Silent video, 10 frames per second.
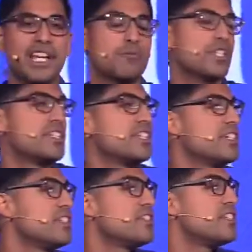a land where the
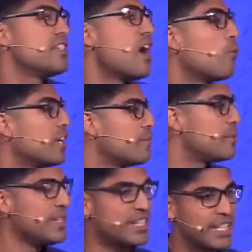citizens did not want him
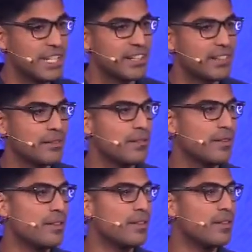to be king.
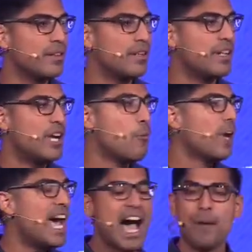
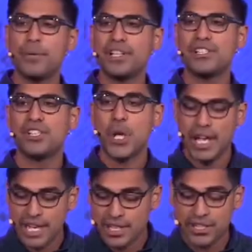And what happens
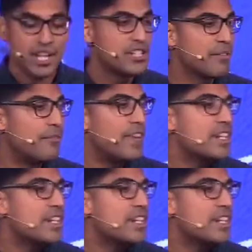is some